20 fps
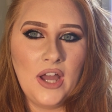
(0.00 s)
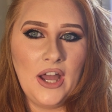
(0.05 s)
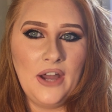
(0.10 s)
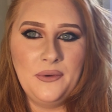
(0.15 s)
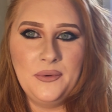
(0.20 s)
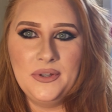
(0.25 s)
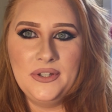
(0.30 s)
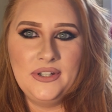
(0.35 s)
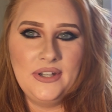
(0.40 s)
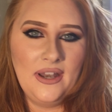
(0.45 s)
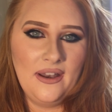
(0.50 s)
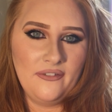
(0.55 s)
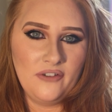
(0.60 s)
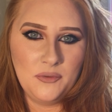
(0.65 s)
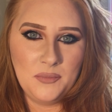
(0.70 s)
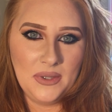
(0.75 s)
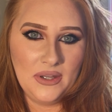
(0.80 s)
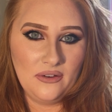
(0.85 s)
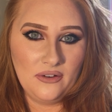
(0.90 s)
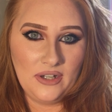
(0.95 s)
I would
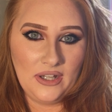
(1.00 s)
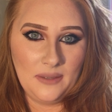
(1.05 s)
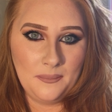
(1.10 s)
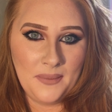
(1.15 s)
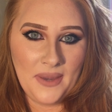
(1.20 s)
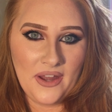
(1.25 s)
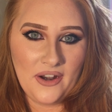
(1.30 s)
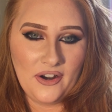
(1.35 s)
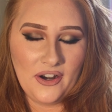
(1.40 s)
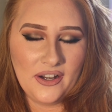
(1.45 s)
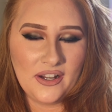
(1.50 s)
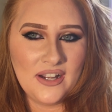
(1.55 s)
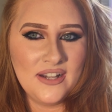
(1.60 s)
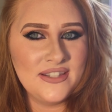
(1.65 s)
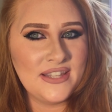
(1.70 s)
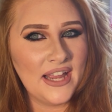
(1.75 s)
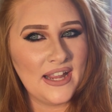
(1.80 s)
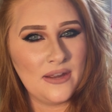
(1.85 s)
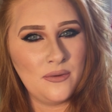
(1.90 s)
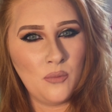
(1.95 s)
never be able to get better
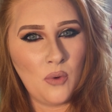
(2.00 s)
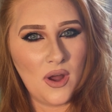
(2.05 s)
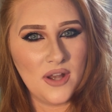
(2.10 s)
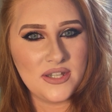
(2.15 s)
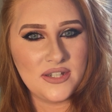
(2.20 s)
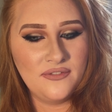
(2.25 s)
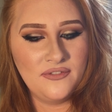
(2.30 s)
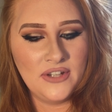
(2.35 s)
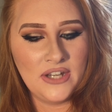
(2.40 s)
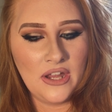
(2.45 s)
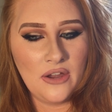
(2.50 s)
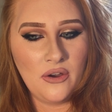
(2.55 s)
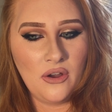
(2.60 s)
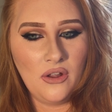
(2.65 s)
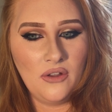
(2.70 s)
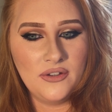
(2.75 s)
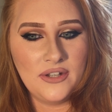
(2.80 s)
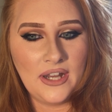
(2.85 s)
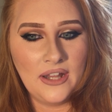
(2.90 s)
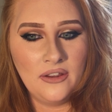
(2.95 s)
because I can watch a video
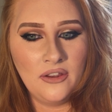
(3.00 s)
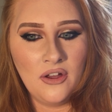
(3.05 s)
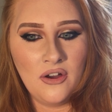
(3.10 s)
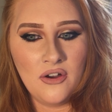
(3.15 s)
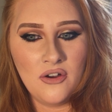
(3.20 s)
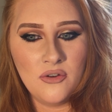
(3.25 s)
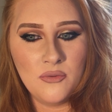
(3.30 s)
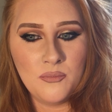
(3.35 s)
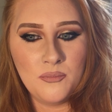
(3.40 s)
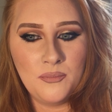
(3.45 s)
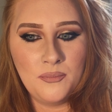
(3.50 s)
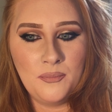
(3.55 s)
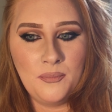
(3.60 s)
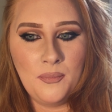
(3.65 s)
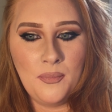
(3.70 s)
all day long